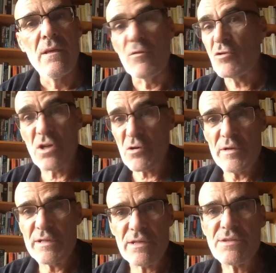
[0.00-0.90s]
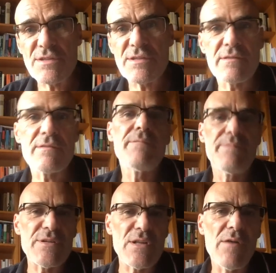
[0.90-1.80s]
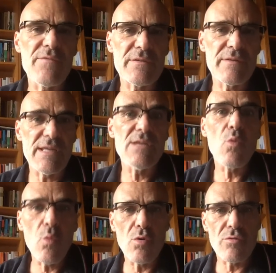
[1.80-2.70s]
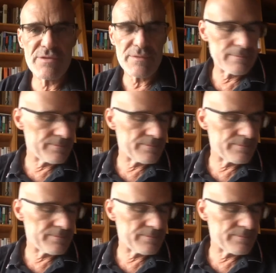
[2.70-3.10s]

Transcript: which concretely consists pretty often in wars,